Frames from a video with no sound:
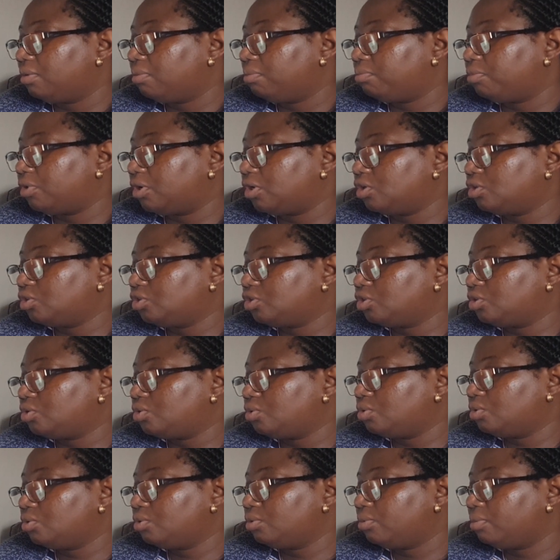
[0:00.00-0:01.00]

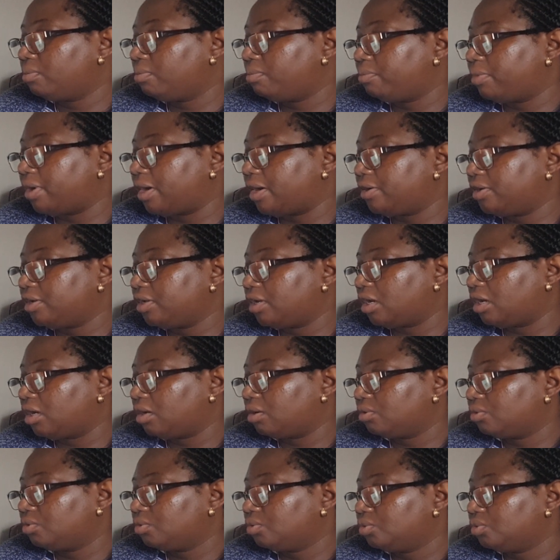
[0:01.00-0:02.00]
biological barrier,
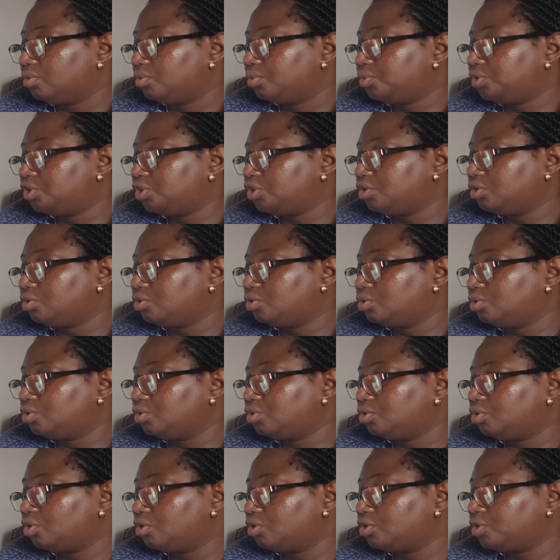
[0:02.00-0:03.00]
which
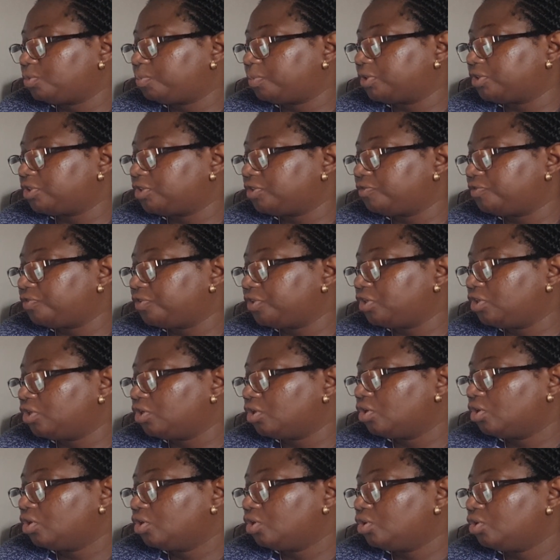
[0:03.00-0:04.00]
includes non-specific
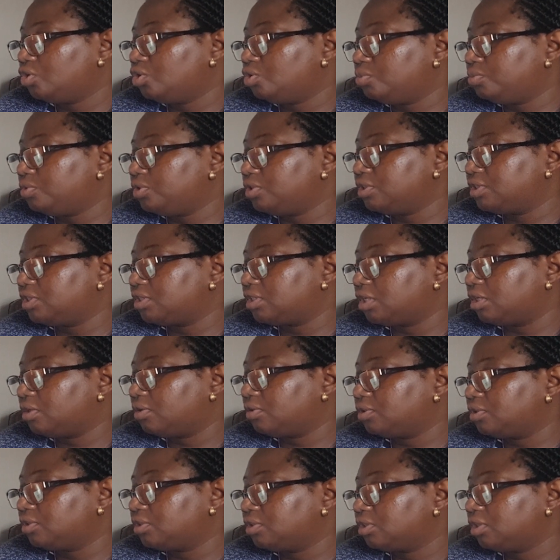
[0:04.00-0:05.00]
immune
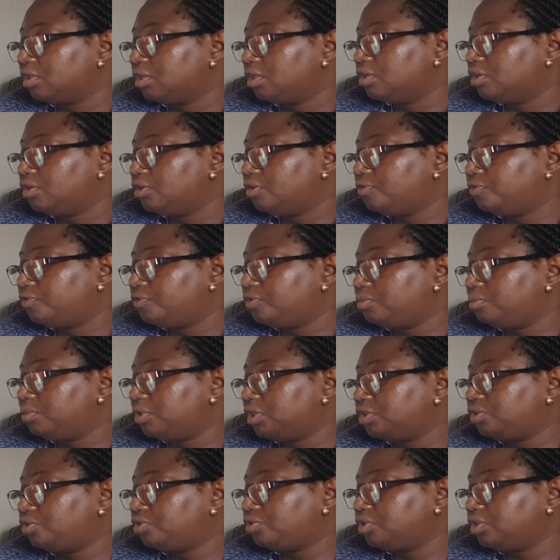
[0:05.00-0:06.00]
cells,
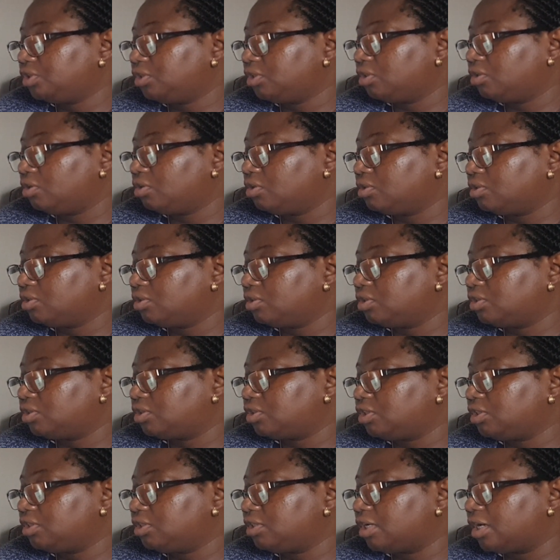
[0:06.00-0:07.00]
inflammatory
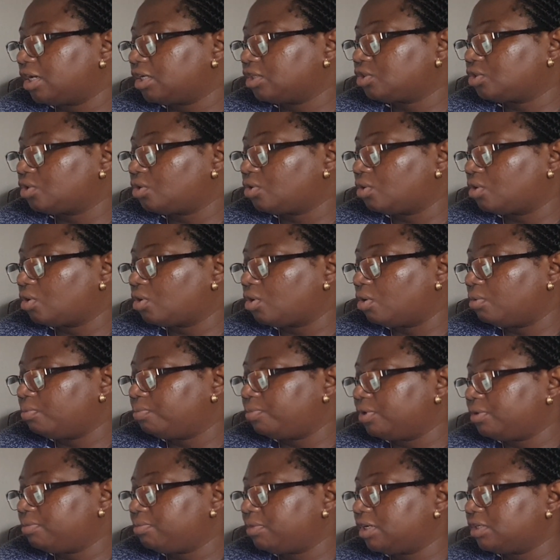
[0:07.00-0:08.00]
signals,
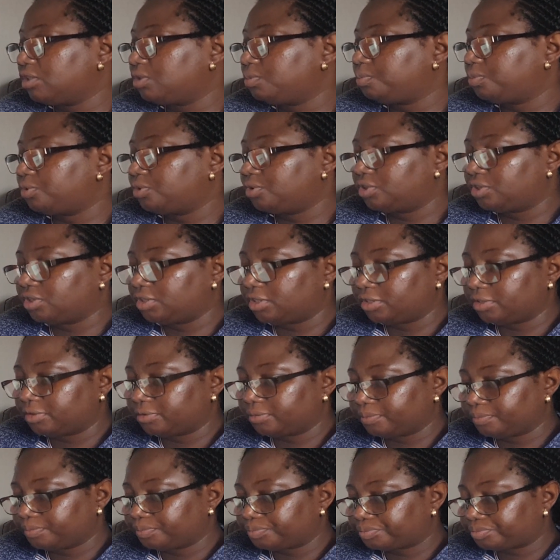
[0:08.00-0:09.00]
complement protein.
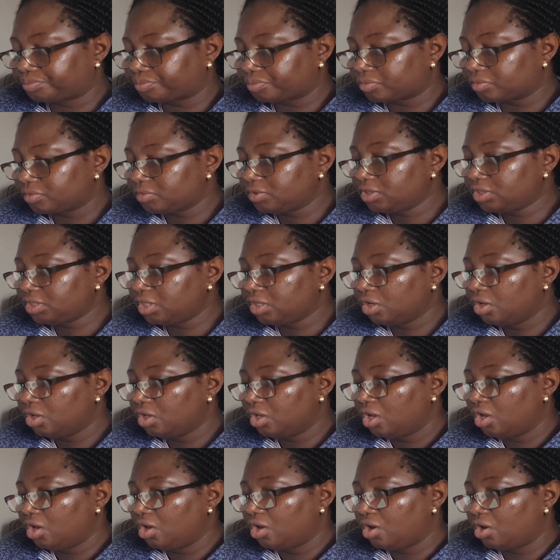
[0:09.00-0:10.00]

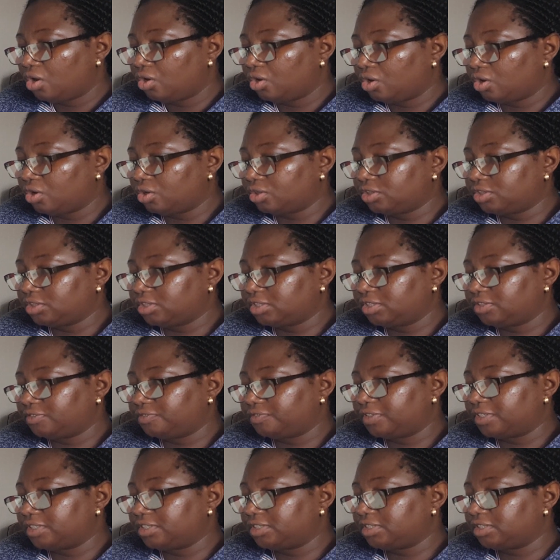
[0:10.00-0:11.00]
All these
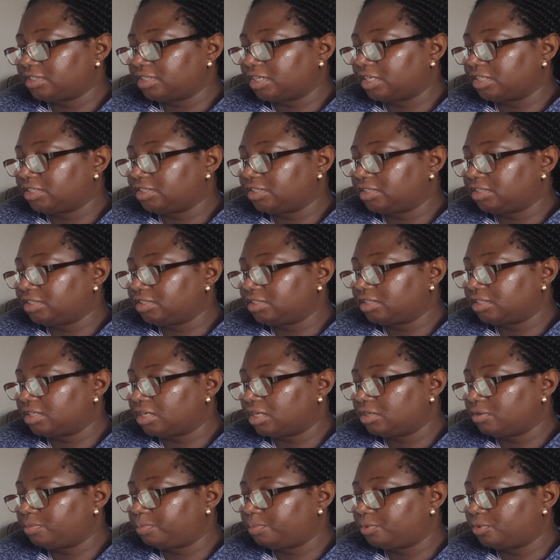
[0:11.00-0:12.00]
defenses are
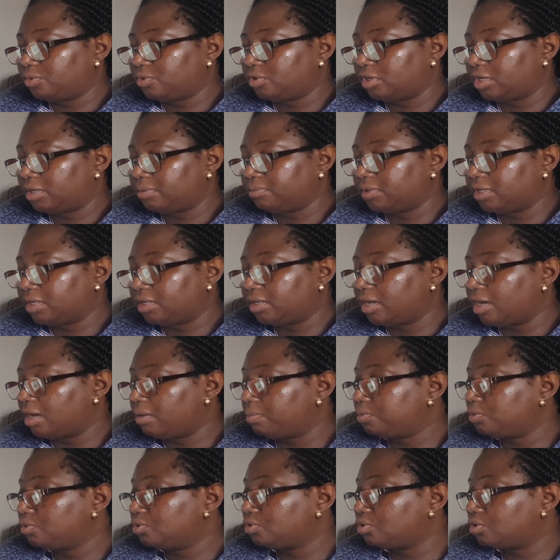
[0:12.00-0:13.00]
genetically programmed and
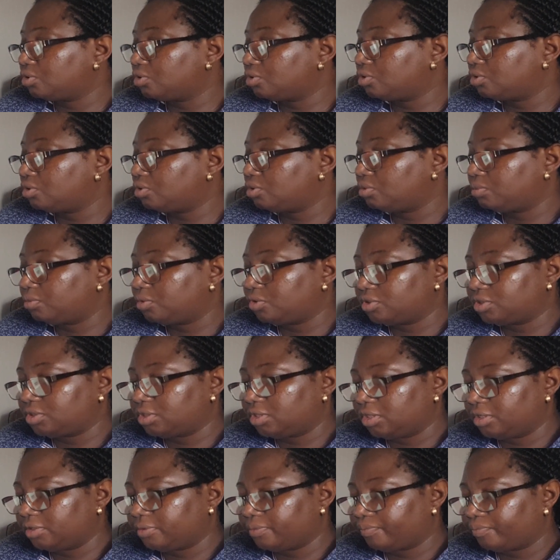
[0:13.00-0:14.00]
happens
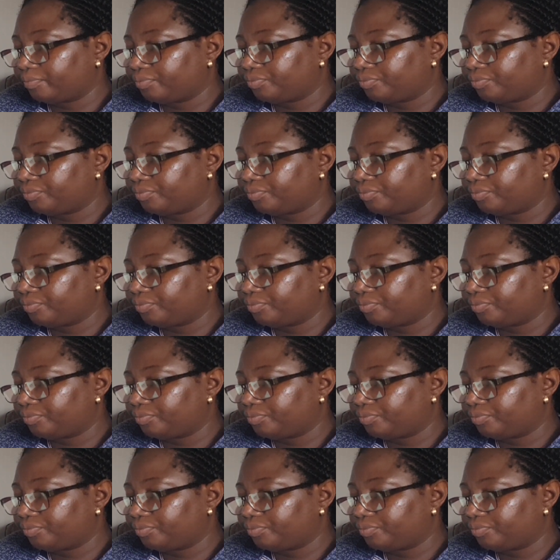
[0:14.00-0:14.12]
autonomously.